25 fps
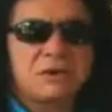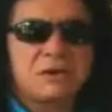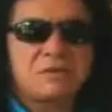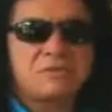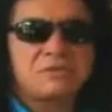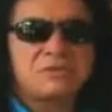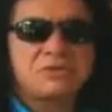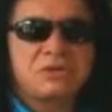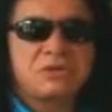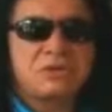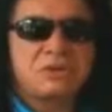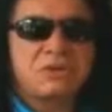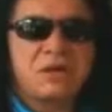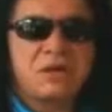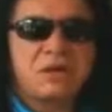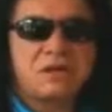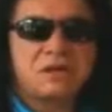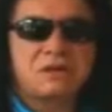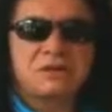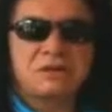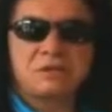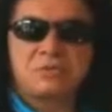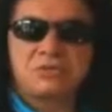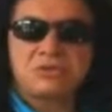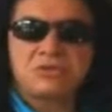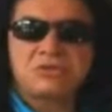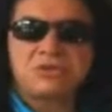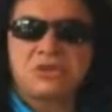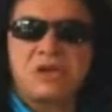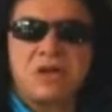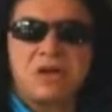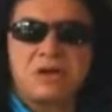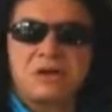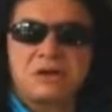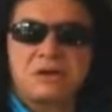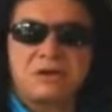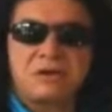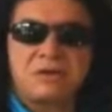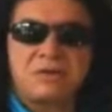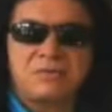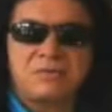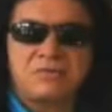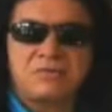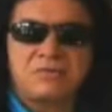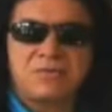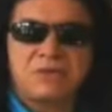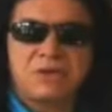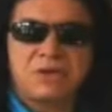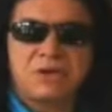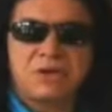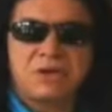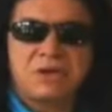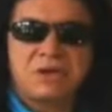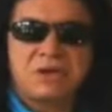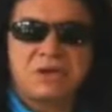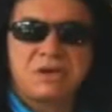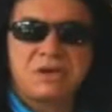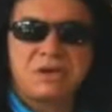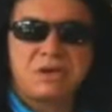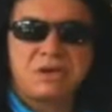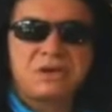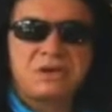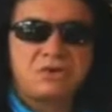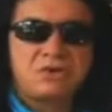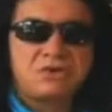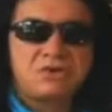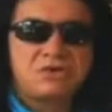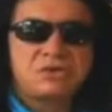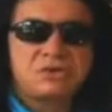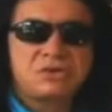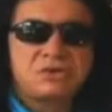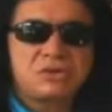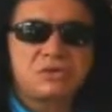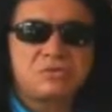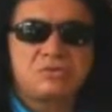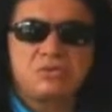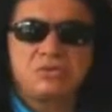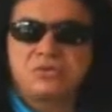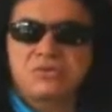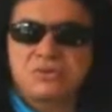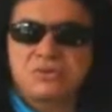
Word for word: comes in like the Messiah and looks at the